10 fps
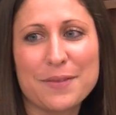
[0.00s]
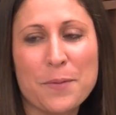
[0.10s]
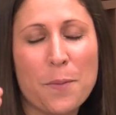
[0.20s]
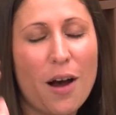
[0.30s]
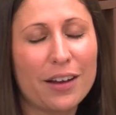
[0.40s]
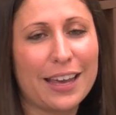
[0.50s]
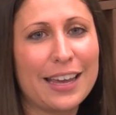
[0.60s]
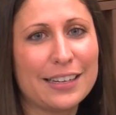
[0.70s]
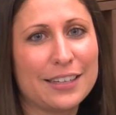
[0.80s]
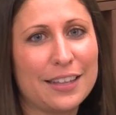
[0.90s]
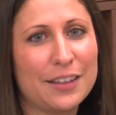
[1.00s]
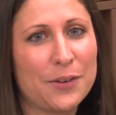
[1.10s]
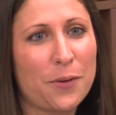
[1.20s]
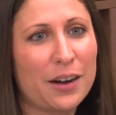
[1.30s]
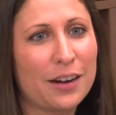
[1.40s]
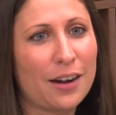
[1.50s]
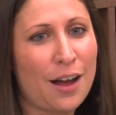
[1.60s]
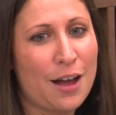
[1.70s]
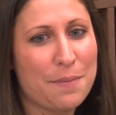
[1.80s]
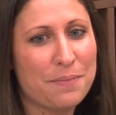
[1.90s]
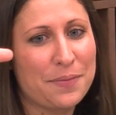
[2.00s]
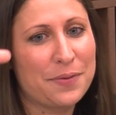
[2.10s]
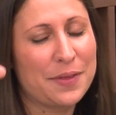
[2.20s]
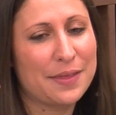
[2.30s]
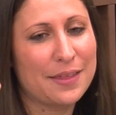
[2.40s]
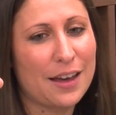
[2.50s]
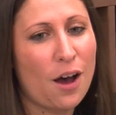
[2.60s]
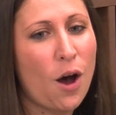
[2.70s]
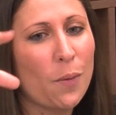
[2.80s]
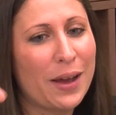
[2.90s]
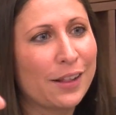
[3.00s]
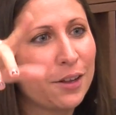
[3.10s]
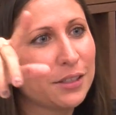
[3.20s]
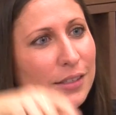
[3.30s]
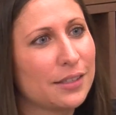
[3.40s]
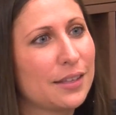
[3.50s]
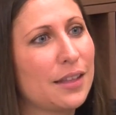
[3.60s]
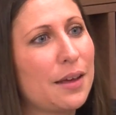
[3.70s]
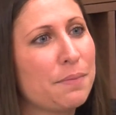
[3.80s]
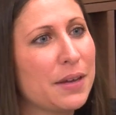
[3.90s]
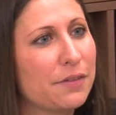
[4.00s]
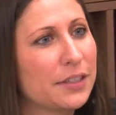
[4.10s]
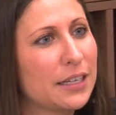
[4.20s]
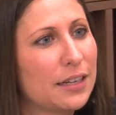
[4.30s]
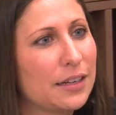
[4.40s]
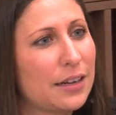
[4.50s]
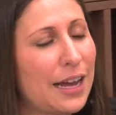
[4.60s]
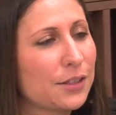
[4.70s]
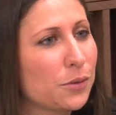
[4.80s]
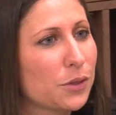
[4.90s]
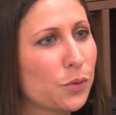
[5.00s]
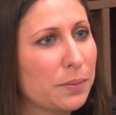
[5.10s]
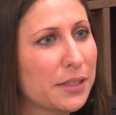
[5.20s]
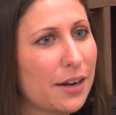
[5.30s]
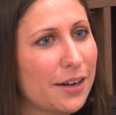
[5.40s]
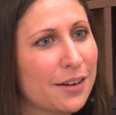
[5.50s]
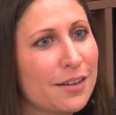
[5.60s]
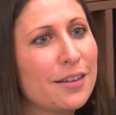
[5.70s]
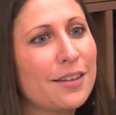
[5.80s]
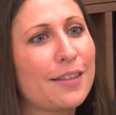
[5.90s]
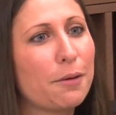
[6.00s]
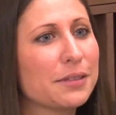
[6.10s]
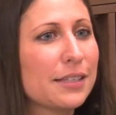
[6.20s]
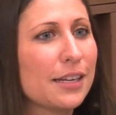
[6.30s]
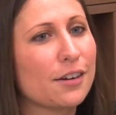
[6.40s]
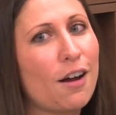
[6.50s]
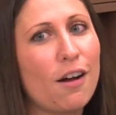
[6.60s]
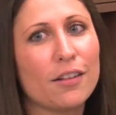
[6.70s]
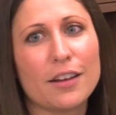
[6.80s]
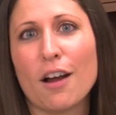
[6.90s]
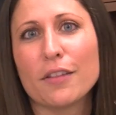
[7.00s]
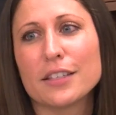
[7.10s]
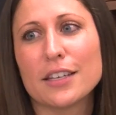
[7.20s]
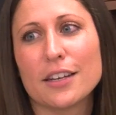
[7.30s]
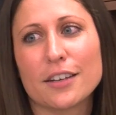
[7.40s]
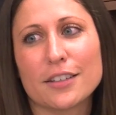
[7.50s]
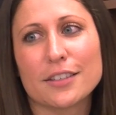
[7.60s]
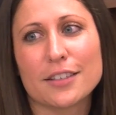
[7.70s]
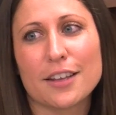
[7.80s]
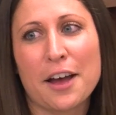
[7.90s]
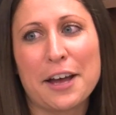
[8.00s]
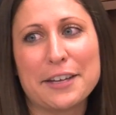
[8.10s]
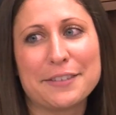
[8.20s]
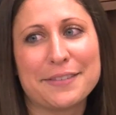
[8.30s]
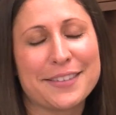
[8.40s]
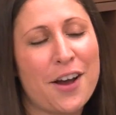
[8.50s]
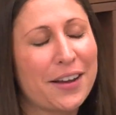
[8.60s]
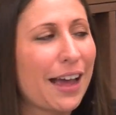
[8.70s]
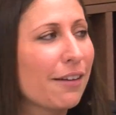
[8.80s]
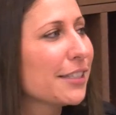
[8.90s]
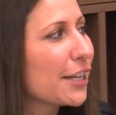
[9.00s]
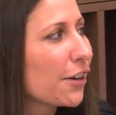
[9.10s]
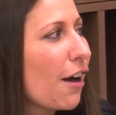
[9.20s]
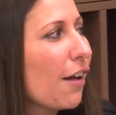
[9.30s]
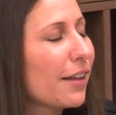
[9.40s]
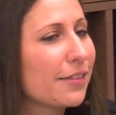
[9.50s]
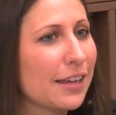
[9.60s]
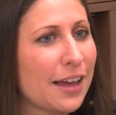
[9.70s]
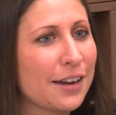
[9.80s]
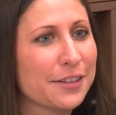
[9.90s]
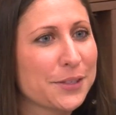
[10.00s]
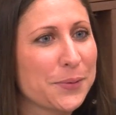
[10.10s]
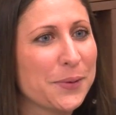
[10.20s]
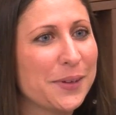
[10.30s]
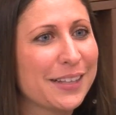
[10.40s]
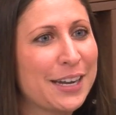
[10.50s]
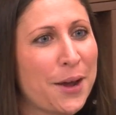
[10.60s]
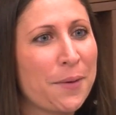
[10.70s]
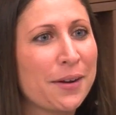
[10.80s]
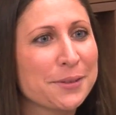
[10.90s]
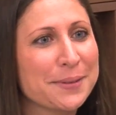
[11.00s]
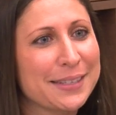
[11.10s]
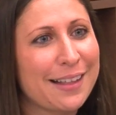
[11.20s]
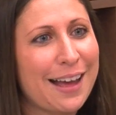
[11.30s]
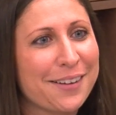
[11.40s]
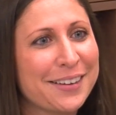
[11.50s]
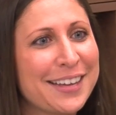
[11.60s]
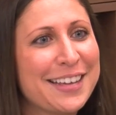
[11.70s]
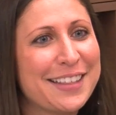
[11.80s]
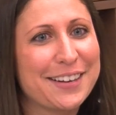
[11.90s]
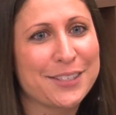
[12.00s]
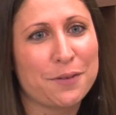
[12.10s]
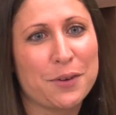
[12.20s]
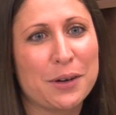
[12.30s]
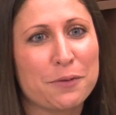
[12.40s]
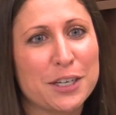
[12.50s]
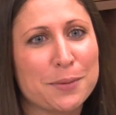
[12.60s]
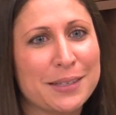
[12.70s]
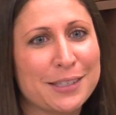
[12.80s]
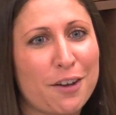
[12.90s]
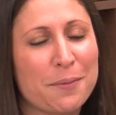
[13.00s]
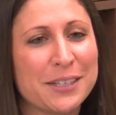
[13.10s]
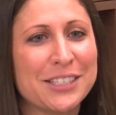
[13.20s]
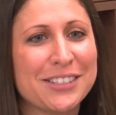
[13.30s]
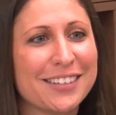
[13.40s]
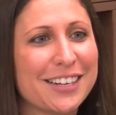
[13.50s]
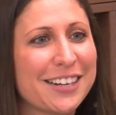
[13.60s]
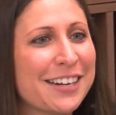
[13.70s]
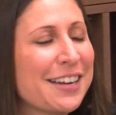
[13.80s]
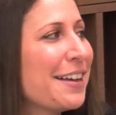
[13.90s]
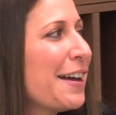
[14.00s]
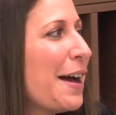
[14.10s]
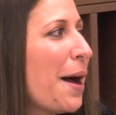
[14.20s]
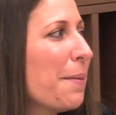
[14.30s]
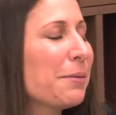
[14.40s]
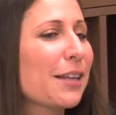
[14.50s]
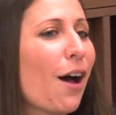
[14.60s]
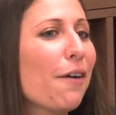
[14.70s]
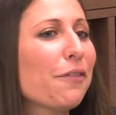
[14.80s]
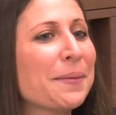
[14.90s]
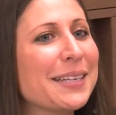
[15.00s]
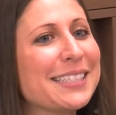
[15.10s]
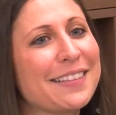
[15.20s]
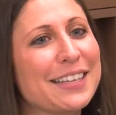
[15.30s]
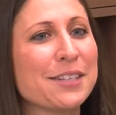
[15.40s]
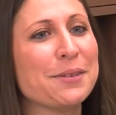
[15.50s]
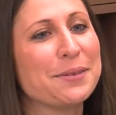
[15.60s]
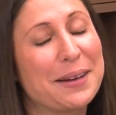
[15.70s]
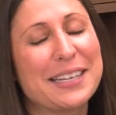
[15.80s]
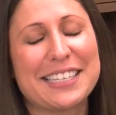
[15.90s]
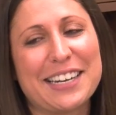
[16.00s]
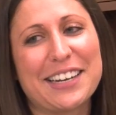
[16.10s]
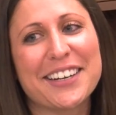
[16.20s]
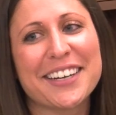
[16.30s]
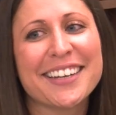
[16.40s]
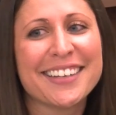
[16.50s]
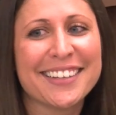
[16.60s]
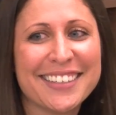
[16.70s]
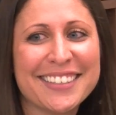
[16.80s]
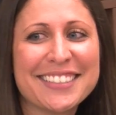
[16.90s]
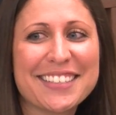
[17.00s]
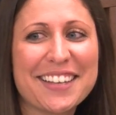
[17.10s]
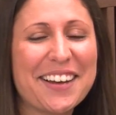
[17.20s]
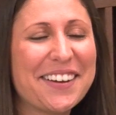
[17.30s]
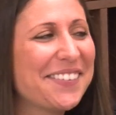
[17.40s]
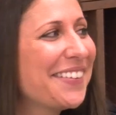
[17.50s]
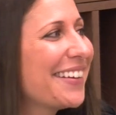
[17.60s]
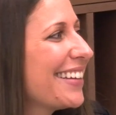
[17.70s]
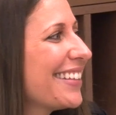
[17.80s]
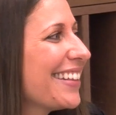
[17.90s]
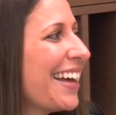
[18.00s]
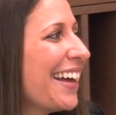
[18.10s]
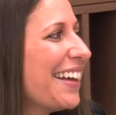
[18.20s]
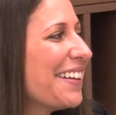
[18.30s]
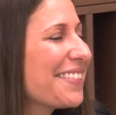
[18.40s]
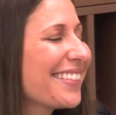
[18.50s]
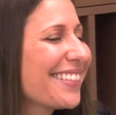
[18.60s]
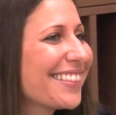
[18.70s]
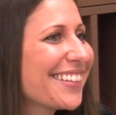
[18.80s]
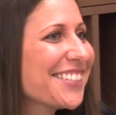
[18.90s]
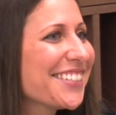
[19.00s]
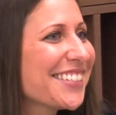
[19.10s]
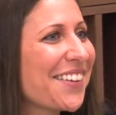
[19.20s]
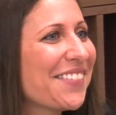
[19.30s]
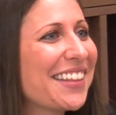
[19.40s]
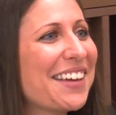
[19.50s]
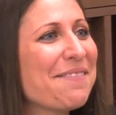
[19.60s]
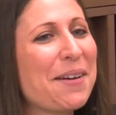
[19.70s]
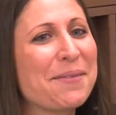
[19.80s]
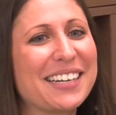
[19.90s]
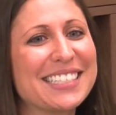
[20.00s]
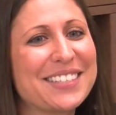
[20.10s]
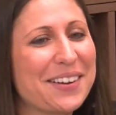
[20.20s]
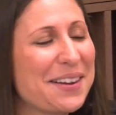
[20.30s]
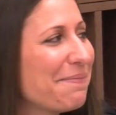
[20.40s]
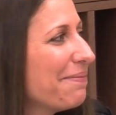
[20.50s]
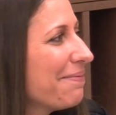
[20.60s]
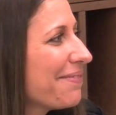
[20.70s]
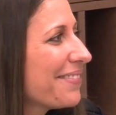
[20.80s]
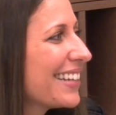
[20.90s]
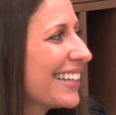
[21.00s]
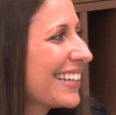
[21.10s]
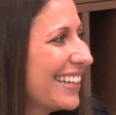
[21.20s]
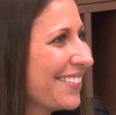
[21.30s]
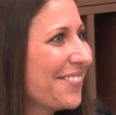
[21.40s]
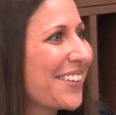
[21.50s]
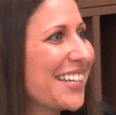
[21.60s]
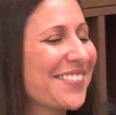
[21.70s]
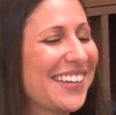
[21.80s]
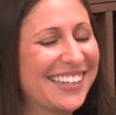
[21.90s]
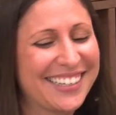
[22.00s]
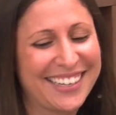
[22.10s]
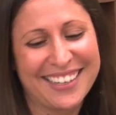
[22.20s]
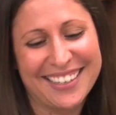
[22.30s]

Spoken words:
walk into the door, the hallway closest to the Beaverton High School Swim Center, that was senior hall, and all the seniors hung out in senior hall at the end of the school, and no one else was allowed there. So if you're a freshman, sophomore, junior, it was off limits unless you knew a senior. So those are just some of the memories from freshman year.